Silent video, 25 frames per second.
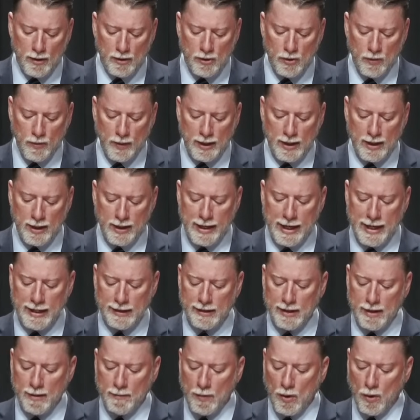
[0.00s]
Do I not
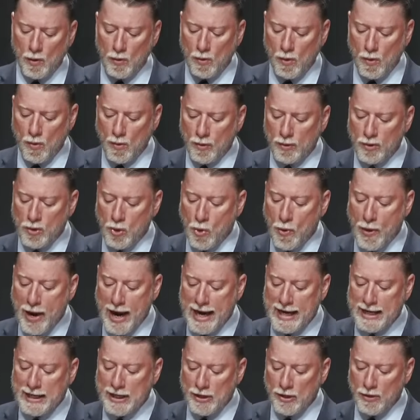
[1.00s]
hate them, O Lord, who
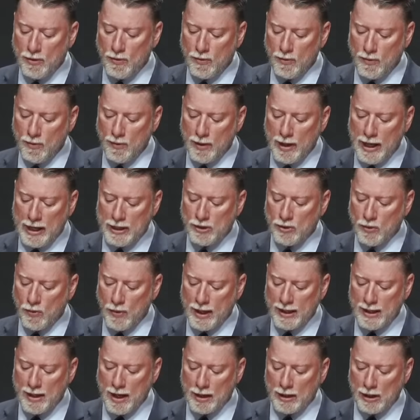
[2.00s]
hate you? And
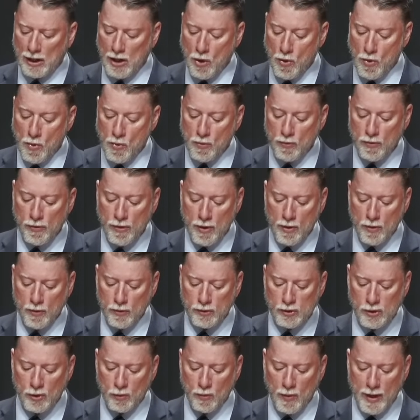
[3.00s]
do I not loathe
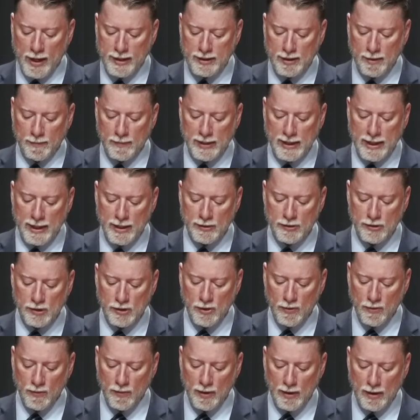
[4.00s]
those who rise up
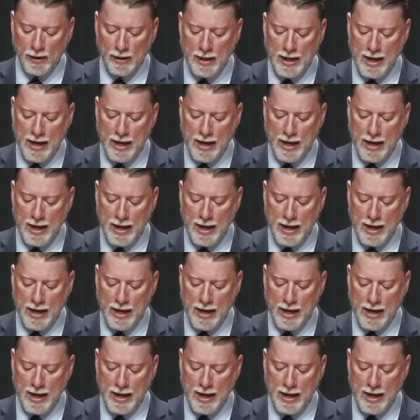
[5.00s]
against you?